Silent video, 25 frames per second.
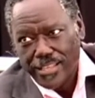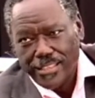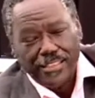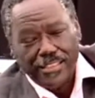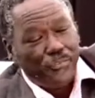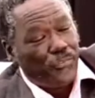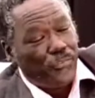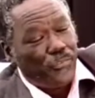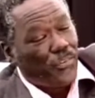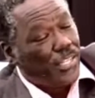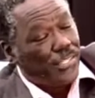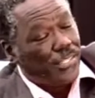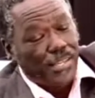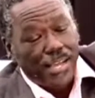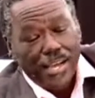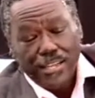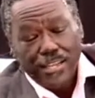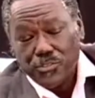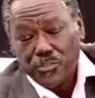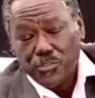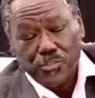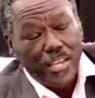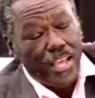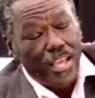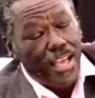The first car
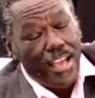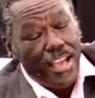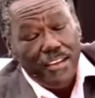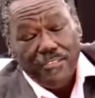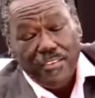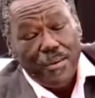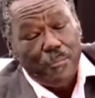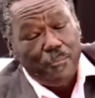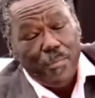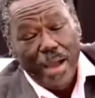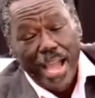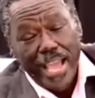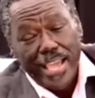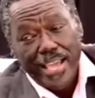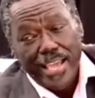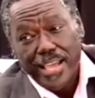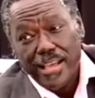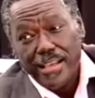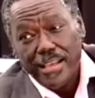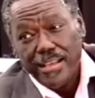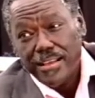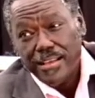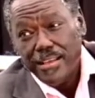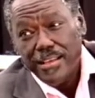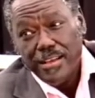you'd ever buy
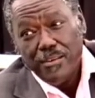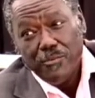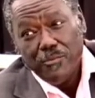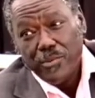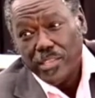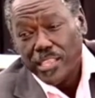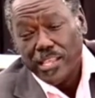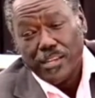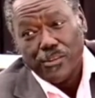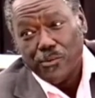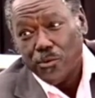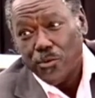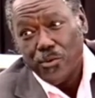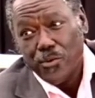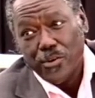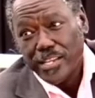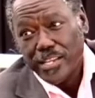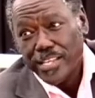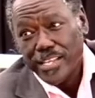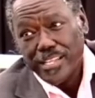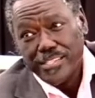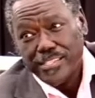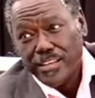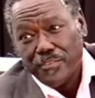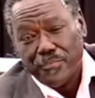with a loan
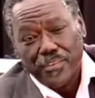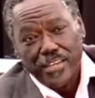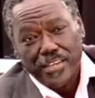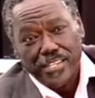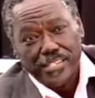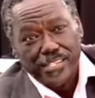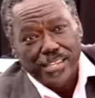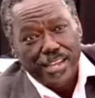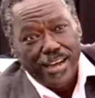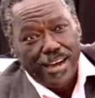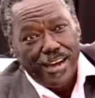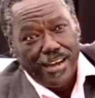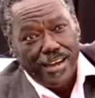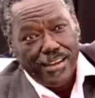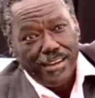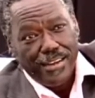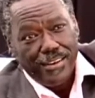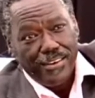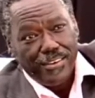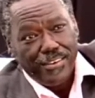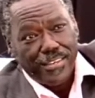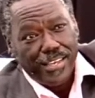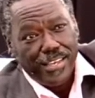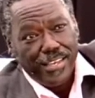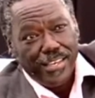is your first car,
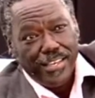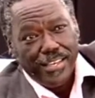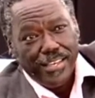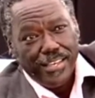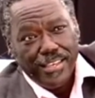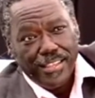okay?